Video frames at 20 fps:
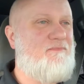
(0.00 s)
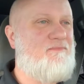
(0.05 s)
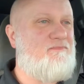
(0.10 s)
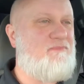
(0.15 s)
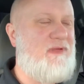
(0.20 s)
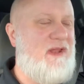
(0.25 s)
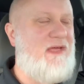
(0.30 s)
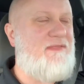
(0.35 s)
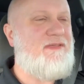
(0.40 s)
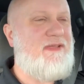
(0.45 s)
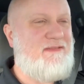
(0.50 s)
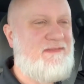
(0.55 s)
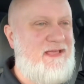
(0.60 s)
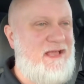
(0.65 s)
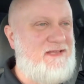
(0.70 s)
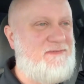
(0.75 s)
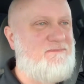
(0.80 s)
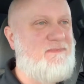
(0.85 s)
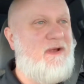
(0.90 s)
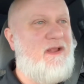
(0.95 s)
But I think
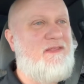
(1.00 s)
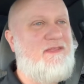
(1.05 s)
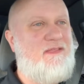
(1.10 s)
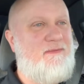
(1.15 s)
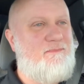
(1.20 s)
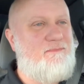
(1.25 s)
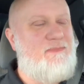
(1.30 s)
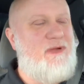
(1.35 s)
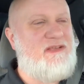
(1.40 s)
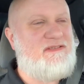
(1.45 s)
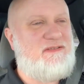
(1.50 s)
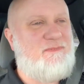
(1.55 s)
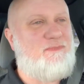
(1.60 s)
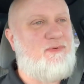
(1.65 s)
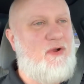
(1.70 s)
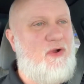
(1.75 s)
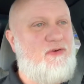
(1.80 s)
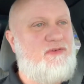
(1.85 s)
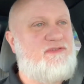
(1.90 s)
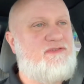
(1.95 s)
that's probably the best
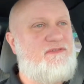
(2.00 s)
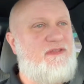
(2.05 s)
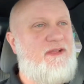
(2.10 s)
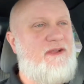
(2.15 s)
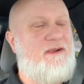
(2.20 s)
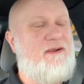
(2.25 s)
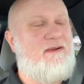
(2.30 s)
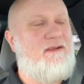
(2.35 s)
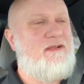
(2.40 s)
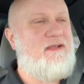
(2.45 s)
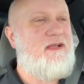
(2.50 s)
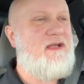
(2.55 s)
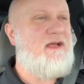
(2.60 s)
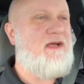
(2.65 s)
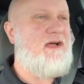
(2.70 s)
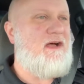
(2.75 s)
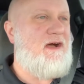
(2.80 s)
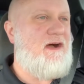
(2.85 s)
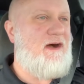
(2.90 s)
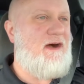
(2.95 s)
approach there.
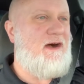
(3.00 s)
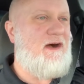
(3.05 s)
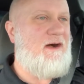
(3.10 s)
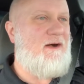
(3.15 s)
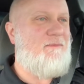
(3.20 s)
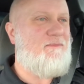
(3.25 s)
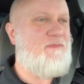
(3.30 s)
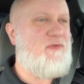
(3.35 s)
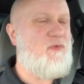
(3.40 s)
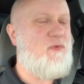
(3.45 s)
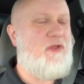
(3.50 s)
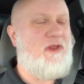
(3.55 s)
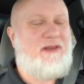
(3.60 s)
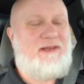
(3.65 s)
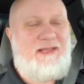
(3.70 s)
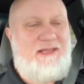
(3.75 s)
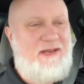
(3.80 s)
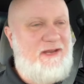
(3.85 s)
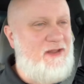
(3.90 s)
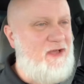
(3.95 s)
You want to
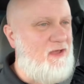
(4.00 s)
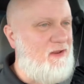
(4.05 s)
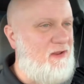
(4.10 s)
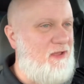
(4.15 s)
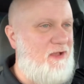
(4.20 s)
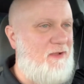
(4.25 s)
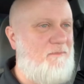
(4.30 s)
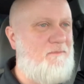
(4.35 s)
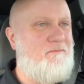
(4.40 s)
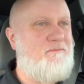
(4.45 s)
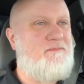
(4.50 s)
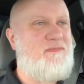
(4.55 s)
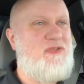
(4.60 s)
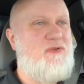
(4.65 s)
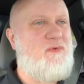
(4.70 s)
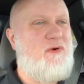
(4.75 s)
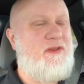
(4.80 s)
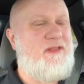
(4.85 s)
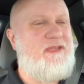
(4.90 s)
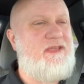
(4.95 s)
clean it all up.
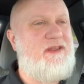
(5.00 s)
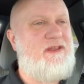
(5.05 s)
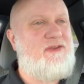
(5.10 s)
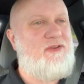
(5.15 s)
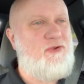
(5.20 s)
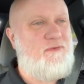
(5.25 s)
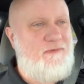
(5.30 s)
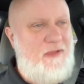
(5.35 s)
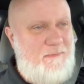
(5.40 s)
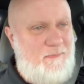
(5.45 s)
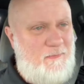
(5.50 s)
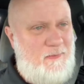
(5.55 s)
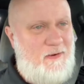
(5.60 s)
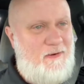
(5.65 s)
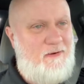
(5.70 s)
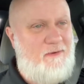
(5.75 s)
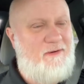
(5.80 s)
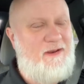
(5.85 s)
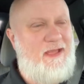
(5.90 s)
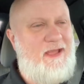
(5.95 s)
You want to get a new vapor
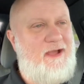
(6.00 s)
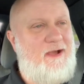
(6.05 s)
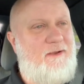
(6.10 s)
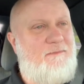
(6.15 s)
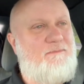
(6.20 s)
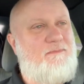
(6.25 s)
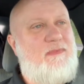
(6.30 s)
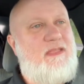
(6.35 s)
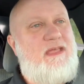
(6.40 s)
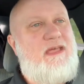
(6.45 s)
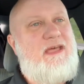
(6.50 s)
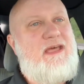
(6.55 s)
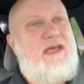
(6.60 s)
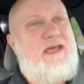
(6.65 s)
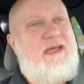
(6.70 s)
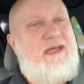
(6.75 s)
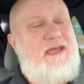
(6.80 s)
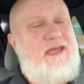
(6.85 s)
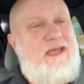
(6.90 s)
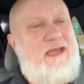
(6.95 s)
barrier down,
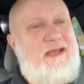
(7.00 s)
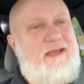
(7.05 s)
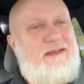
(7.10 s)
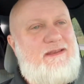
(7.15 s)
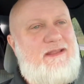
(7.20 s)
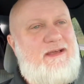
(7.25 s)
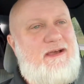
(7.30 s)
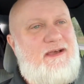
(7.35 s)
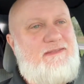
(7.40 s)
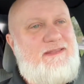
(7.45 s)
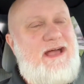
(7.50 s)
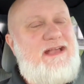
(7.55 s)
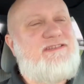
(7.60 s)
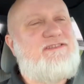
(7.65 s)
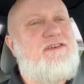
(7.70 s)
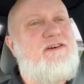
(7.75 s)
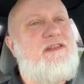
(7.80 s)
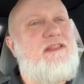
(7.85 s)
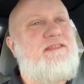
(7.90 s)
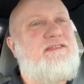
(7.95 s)
and that's
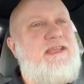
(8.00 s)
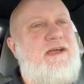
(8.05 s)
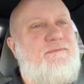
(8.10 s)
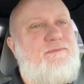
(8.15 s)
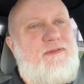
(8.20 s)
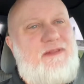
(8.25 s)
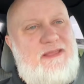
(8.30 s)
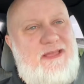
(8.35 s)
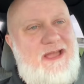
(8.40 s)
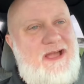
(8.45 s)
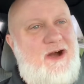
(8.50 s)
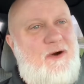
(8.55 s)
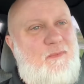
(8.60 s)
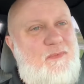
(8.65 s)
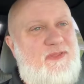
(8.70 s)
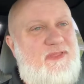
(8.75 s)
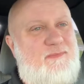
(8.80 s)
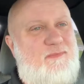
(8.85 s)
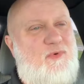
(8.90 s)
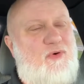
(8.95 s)
going to definitely help
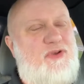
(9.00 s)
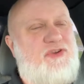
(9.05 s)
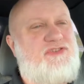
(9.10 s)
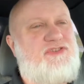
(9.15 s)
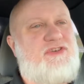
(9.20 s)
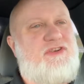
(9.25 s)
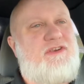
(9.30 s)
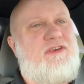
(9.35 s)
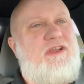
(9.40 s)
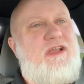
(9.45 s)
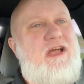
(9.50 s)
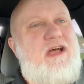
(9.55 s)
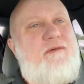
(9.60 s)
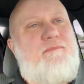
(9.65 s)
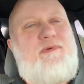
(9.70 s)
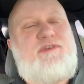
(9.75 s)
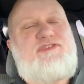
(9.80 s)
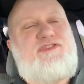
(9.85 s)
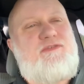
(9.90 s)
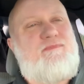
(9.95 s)
with the moisture.
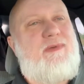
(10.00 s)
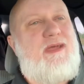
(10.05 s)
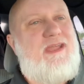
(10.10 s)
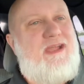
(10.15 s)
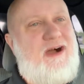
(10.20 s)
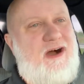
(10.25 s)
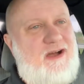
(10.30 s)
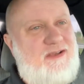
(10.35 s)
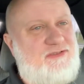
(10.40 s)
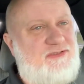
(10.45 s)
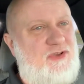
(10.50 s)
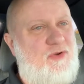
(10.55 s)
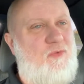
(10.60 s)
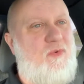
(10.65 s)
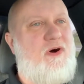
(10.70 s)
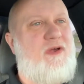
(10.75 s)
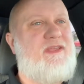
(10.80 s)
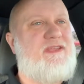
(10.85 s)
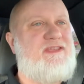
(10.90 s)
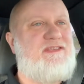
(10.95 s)
But you may also
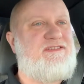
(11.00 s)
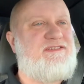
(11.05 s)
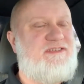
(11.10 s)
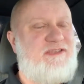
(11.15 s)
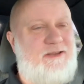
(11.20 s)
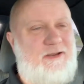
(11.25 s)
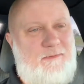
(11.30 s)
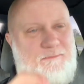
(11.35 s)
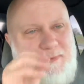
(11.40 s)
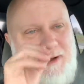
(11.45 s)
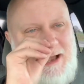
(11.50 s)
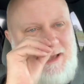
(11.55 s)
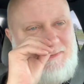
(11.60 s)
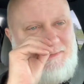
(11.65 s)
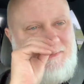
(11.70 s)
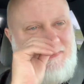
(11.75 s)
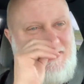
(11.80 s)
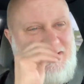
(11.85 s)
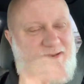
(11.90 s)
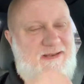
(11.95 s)
want to consider
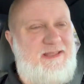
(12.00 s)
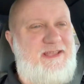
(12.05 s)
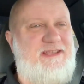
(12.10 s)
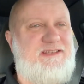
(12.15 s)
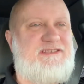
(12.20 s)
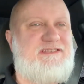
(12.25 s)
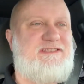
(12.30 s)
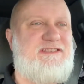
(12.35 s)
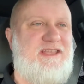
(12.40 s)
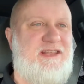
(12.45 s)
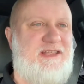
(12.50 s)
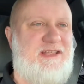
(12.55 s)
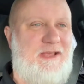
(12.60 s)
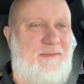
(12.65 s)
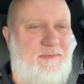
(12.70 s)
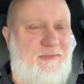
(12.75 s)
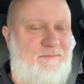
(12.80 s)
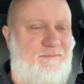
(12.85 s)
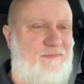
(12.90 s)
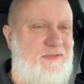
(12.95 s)
possibly at least sealing
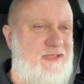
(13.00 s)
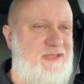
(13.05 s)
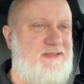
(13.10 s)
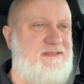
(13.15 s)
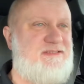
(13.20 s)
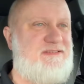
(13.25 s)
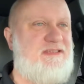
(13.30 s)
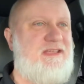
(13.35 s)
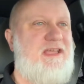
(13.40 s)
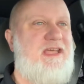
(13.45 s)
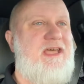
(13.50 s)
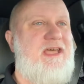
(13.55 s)
up the vents,